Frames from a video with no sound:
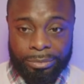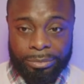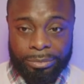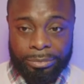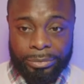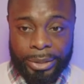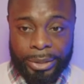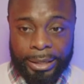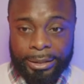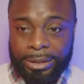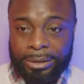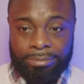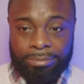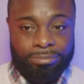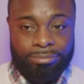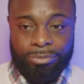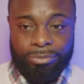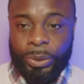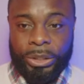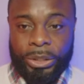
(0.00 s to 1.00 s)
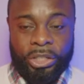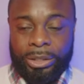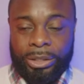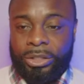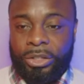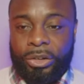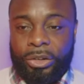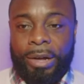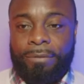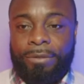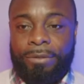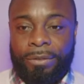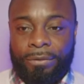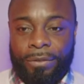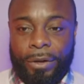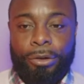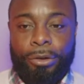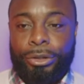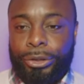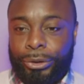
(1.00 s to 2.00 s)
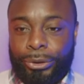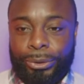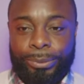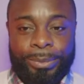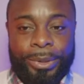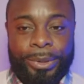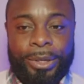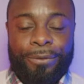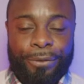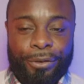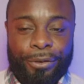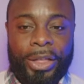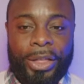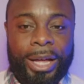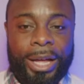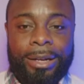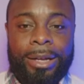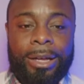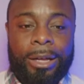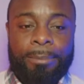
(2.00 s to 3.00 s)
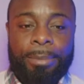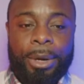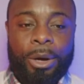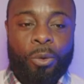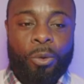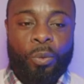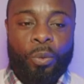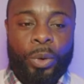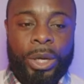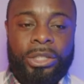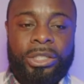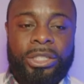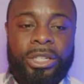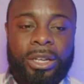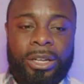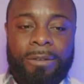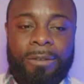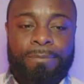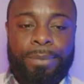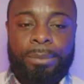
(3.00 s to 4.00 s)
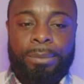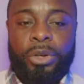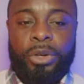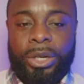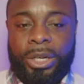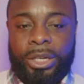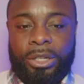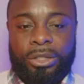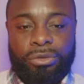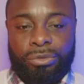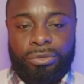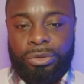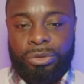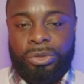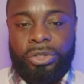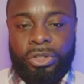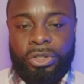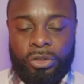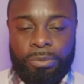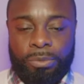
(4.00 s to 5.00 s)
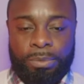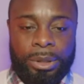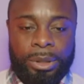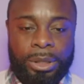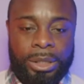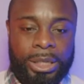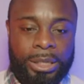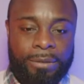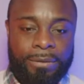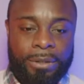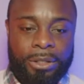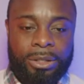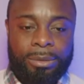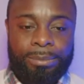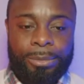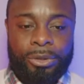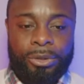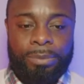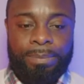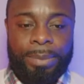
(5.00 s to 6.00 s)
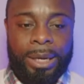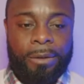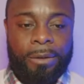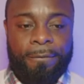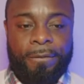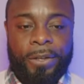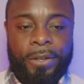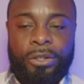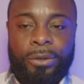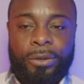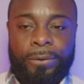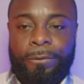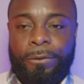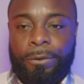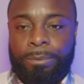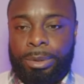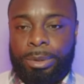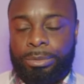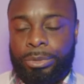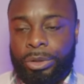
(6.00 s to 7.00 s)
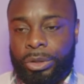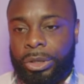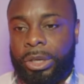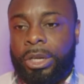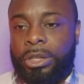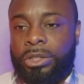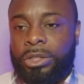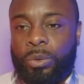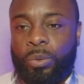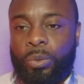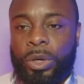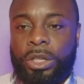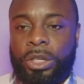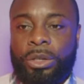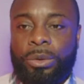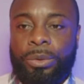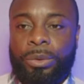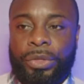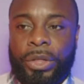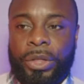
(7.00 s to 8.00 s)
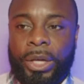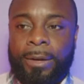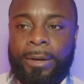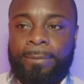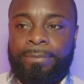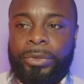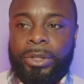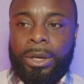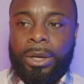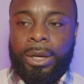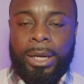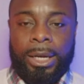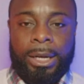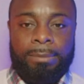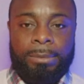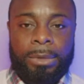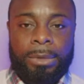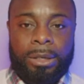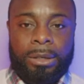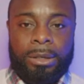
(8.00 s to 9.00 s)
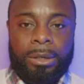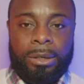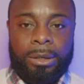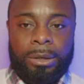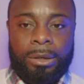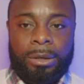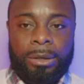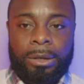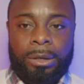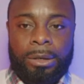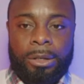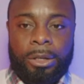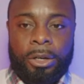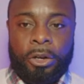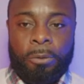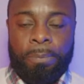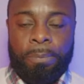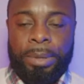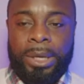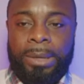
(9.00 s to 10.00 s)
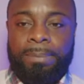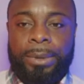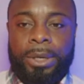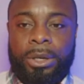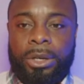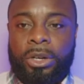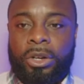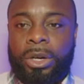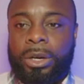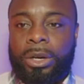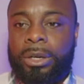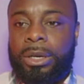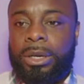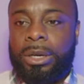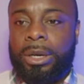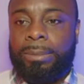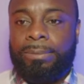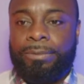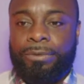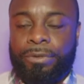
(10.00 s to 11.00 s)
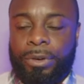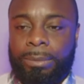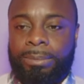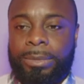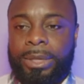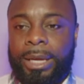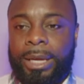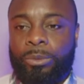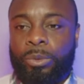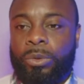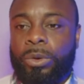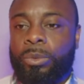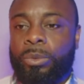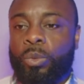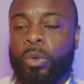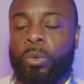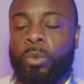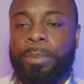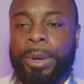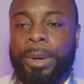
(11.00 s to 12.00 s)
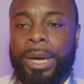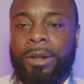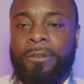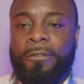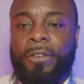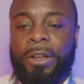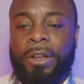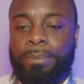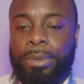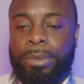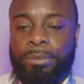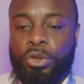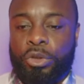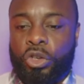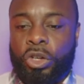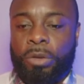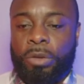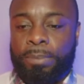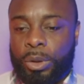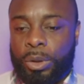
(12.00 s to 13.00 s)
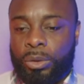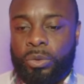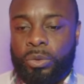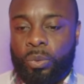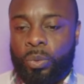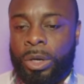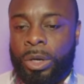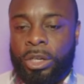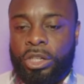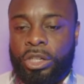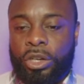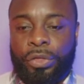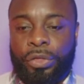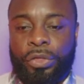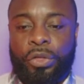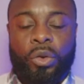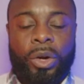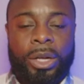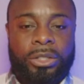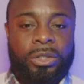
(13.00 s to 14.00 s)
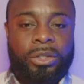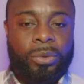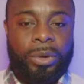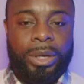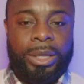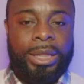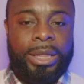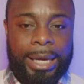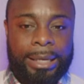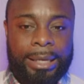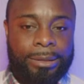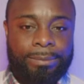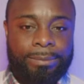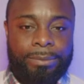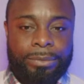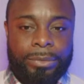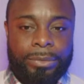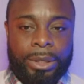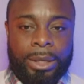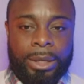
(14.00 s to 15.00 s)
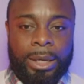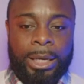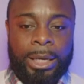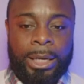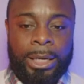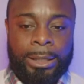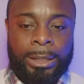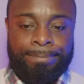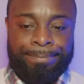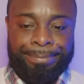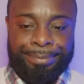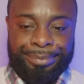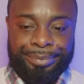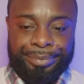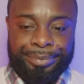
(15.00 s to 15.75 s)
That's, we just don't have the volume for that. But which of BermudAir's routes do you believe is the most beneficial for Bermuda? So where do you think, people are going to come from that will benefit Bermuda most? What are your thoughts on that?